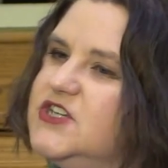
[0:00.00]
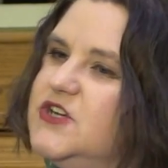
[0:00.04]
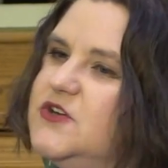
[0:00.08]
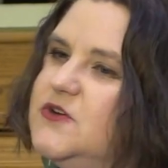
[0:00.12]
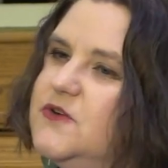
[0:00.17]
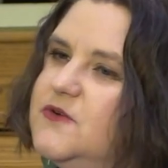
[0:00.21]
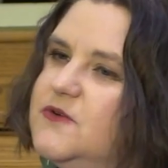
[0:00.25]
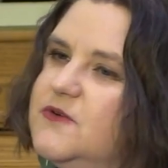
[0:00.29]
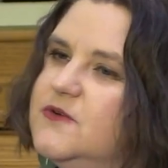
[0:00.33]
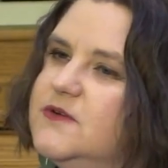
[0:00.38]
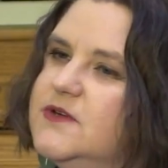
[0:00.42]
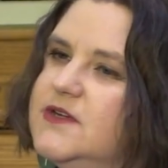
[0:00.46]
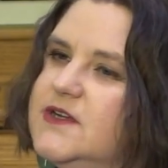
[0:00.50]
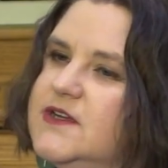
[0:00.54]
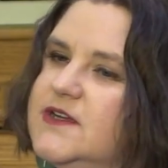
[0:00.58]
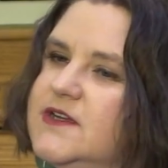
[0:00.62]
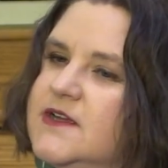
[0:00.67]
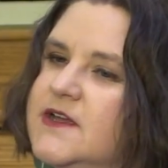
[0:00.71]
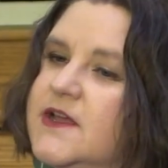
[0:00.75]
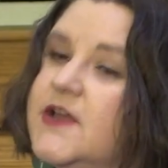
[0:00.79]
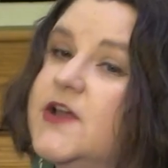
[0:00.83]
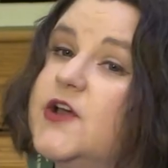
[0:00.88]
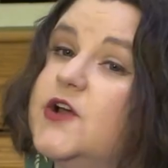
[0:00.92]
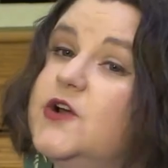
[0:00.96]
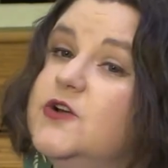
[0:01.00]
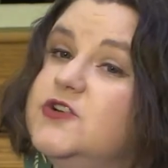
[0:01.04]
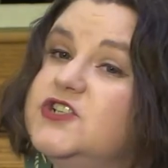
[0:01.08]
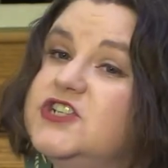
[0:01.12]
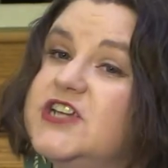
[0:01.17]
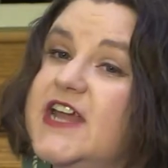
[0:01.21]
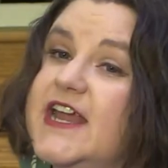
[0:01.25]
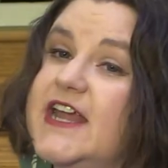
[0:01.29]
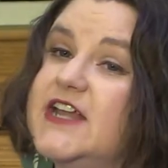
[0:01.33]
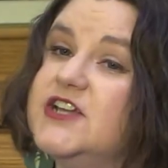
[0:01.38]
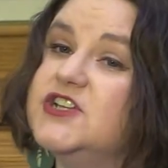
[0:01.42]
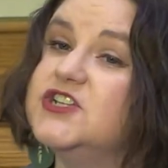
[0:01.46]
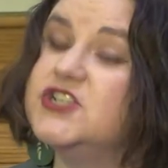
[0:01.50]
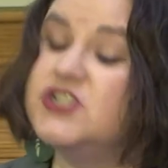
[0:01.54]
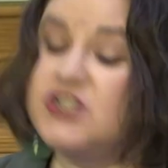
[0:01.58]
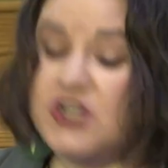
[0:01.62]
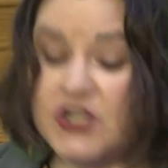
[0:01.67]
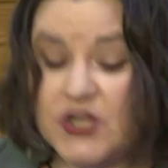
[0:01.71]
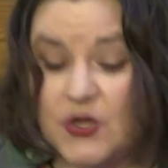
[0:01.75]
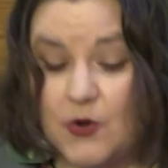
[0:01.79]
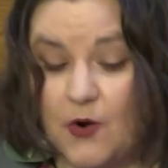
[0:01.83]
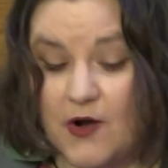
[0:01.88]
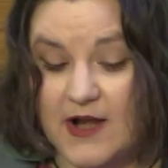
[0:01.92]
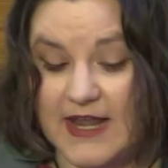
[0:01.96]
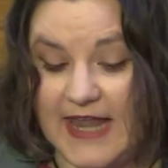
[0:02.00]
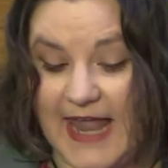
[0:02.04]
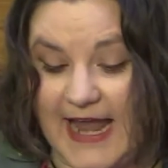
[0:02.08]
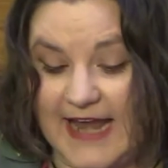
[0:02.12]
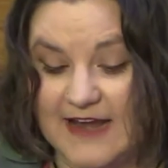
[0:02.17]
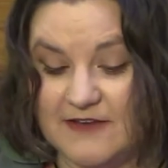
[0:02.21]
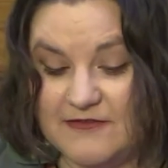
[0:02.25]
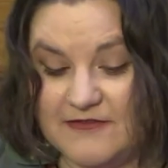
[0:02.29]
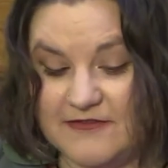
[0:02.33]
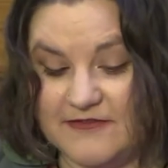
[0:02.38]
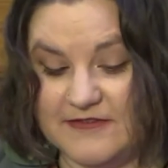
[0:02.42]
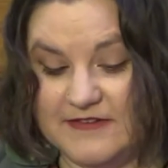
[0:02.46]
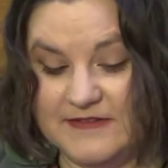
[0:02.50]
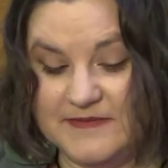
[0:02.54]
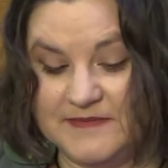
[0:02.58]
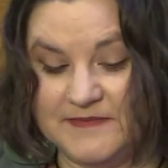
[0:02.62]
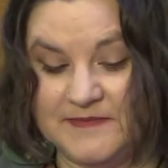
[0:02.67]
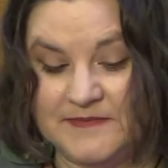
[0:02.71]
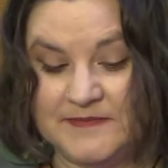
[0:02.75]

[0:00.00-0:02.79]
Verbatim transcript: you, who changed your life.